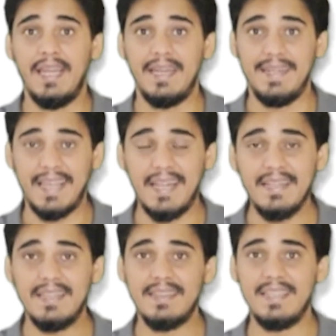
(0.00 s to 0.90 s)

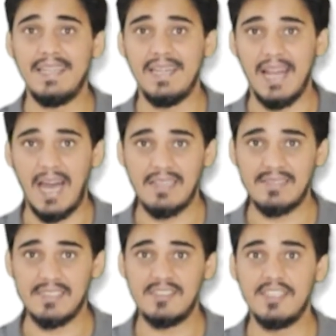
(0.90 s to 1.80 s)
Then the
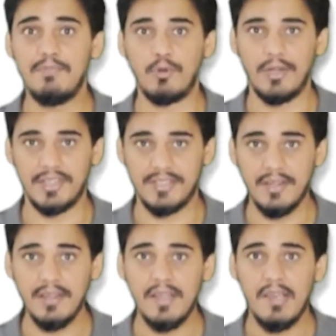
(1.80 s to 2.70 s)
last is the production,